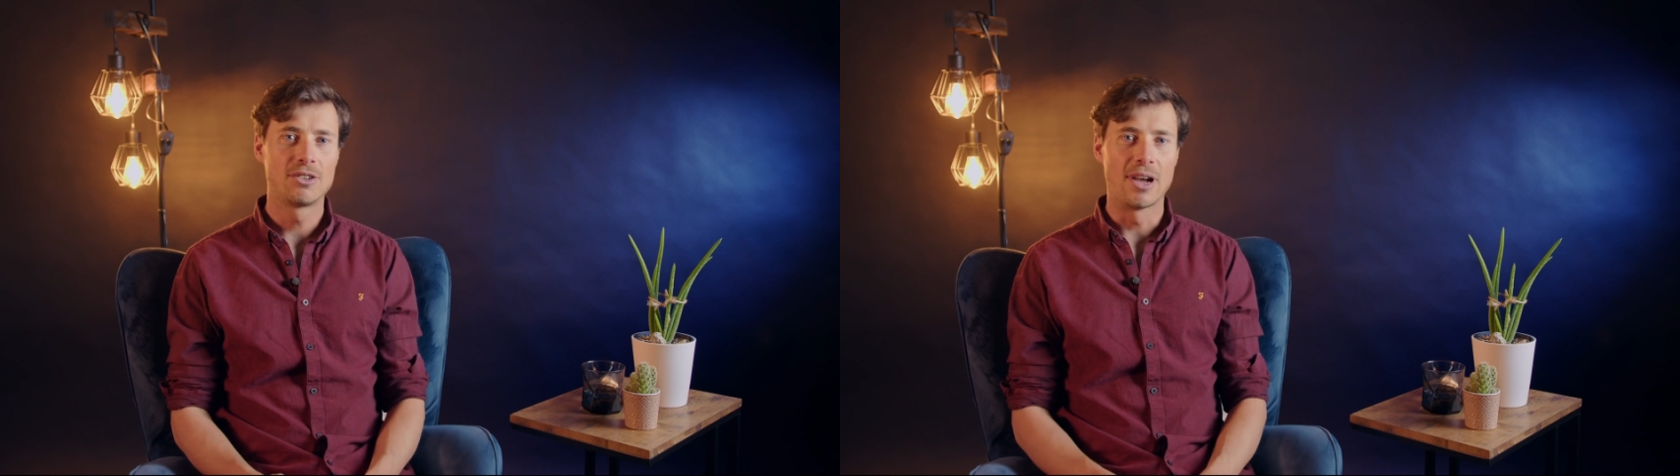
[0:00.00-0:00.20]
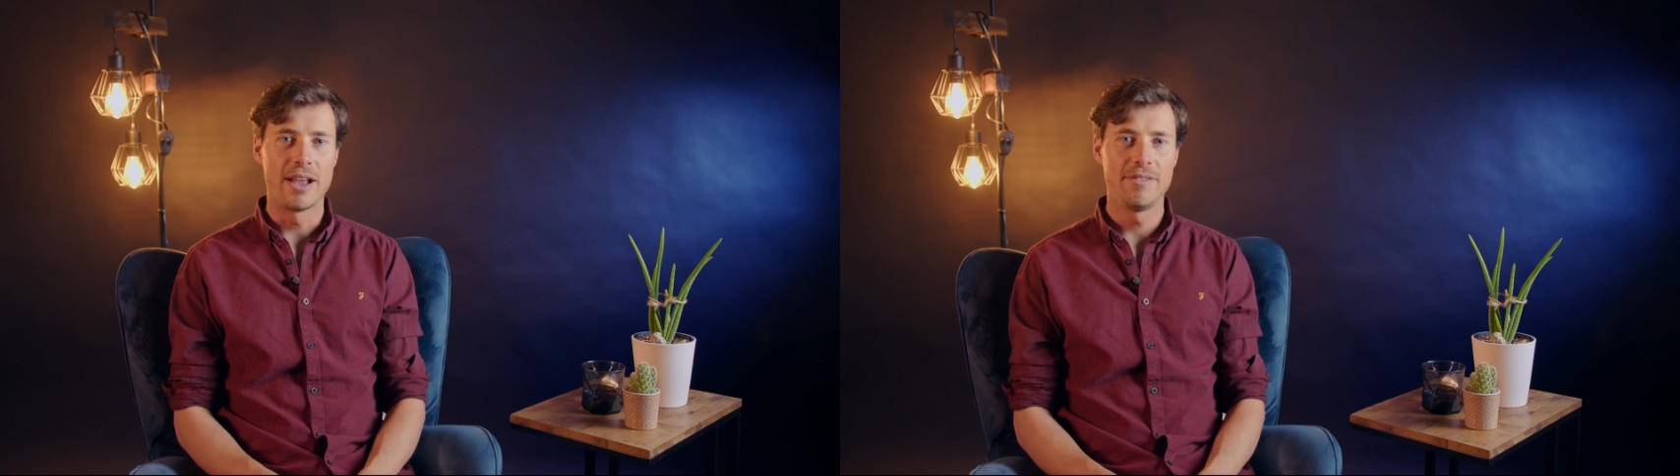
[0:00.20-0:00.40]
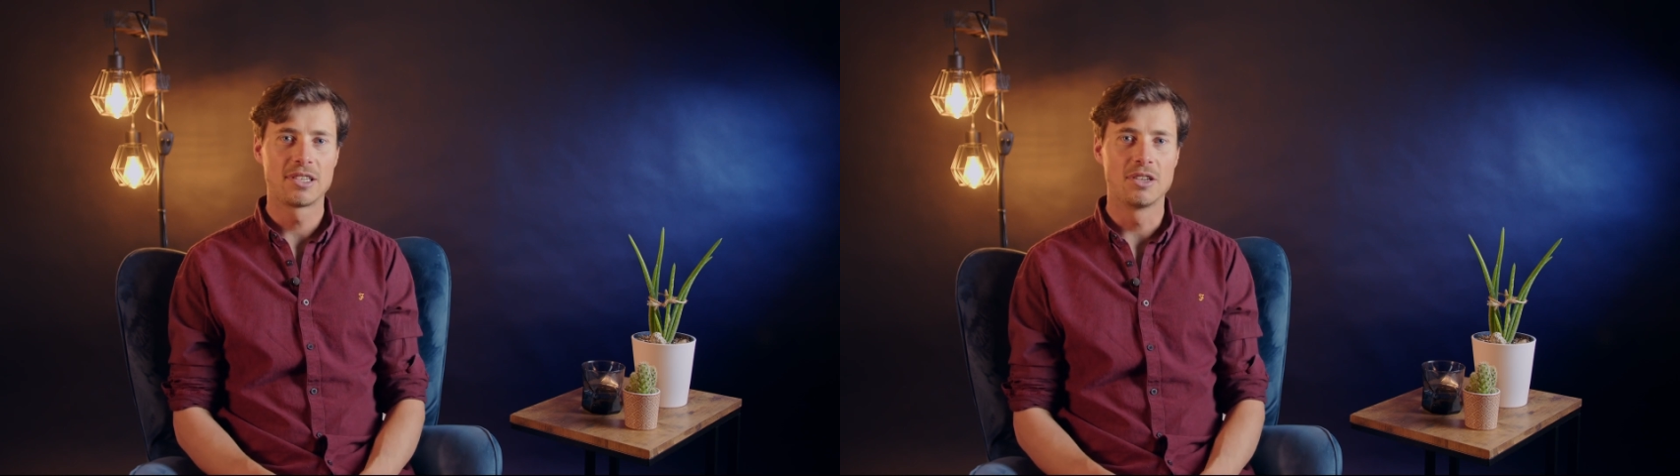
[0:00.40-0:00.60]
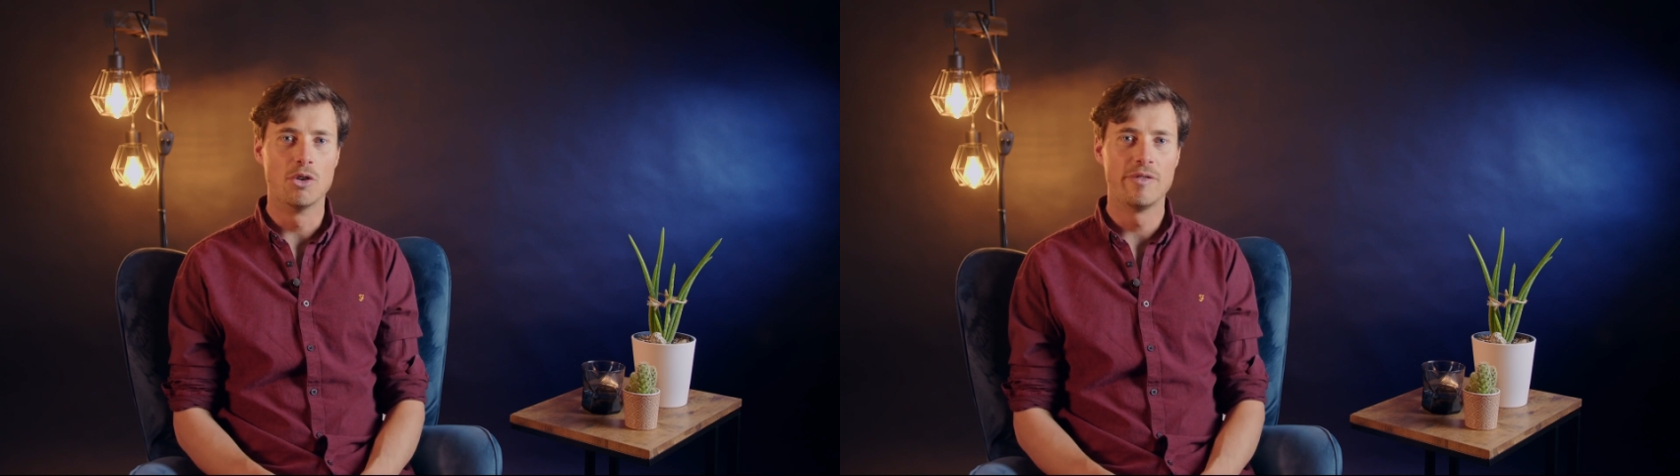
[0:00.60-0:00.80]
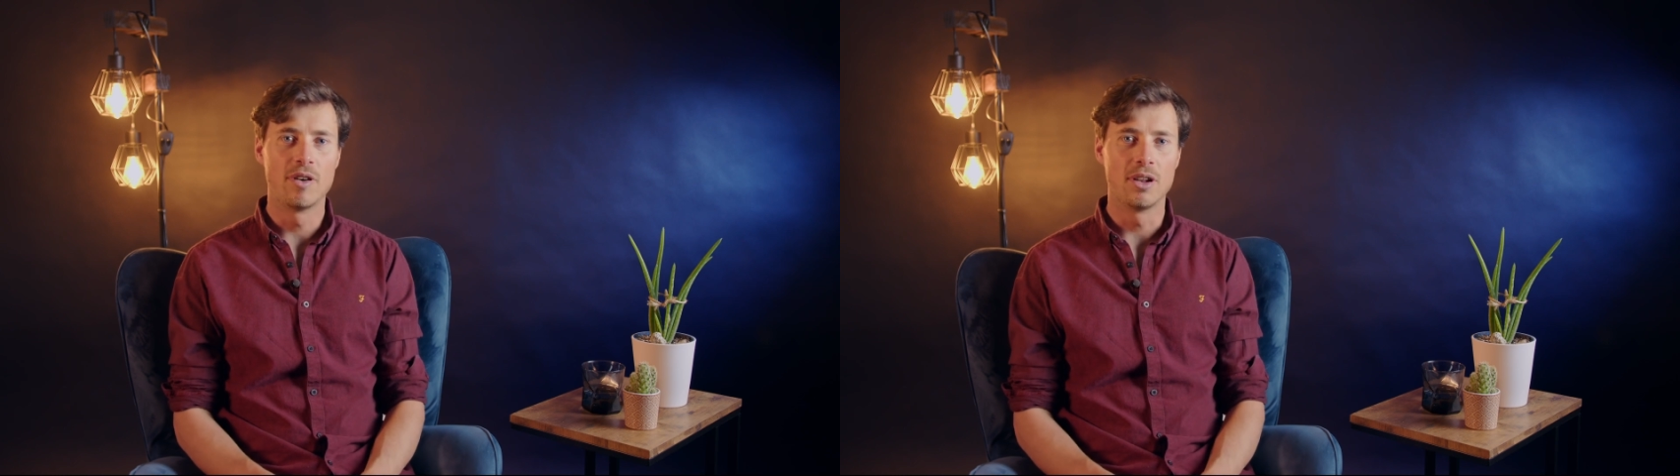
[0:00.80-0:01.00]
to heavy
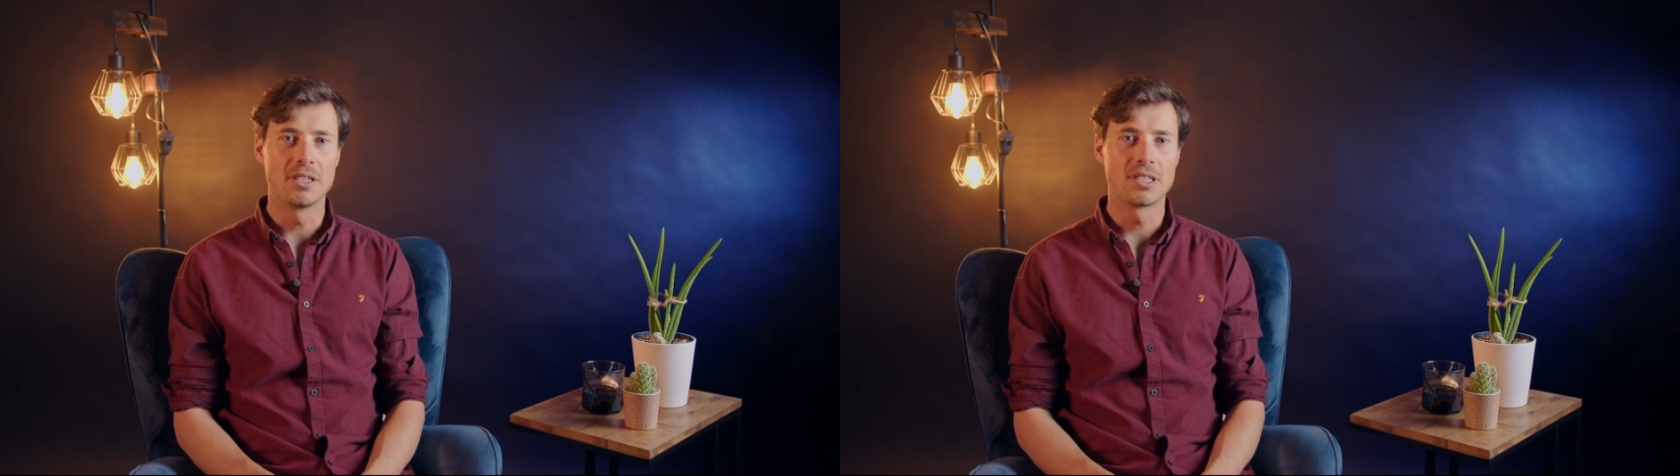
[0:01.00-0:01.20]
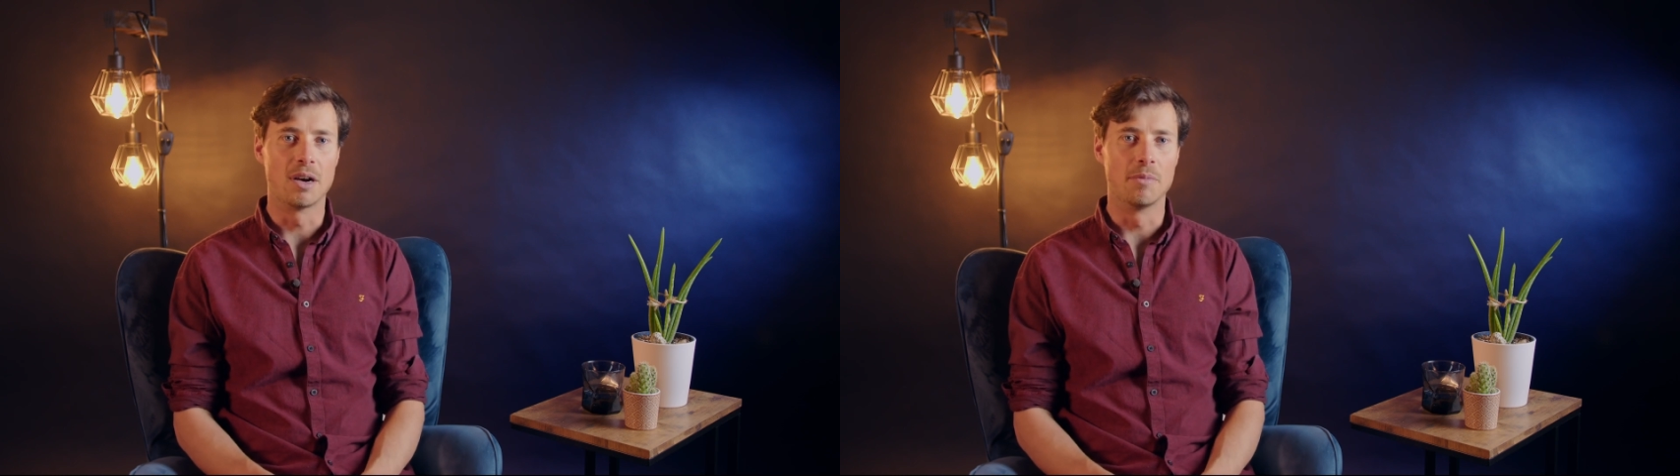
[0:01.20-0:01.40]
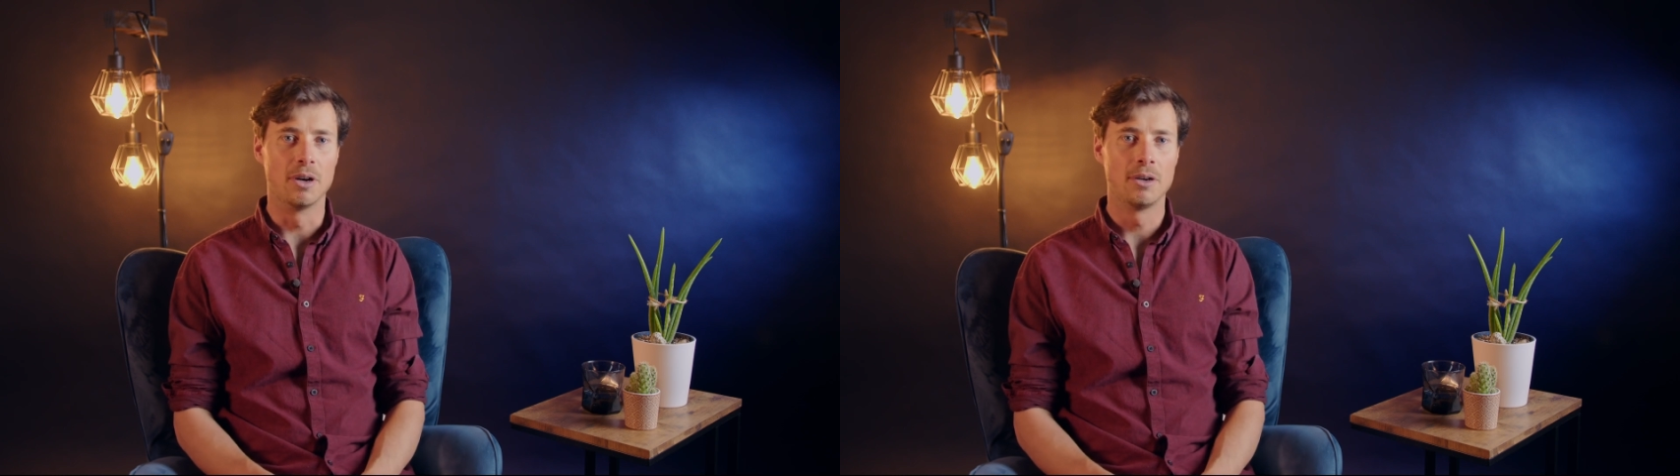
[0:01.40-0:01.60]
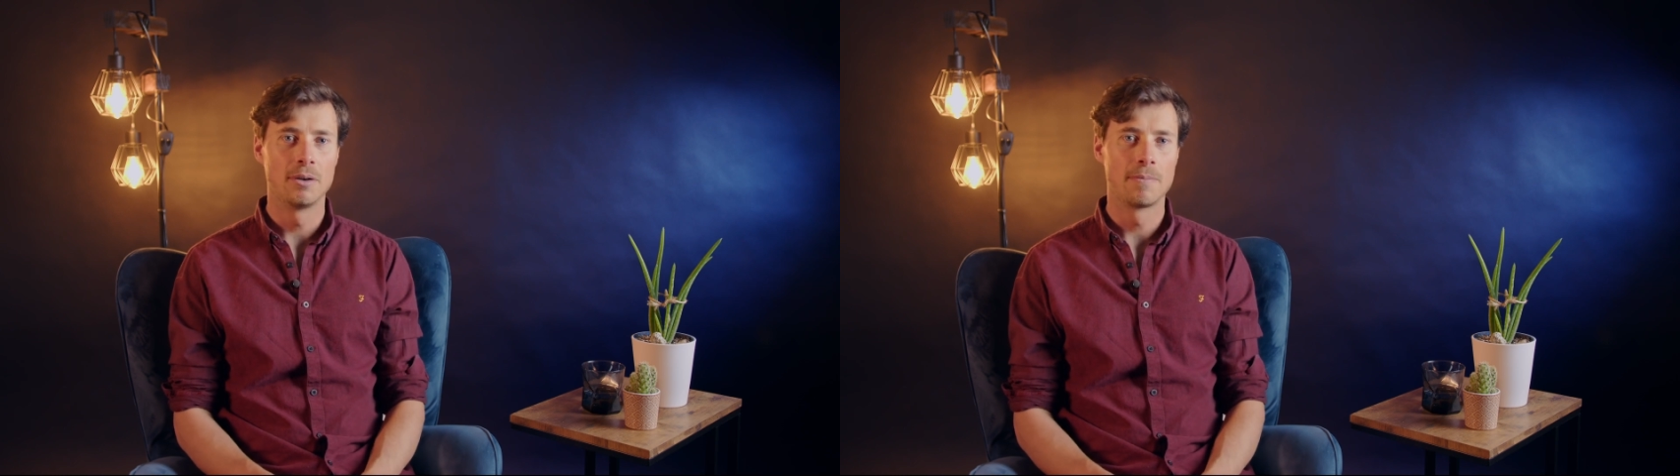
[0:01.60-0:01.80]
snowfall in summer.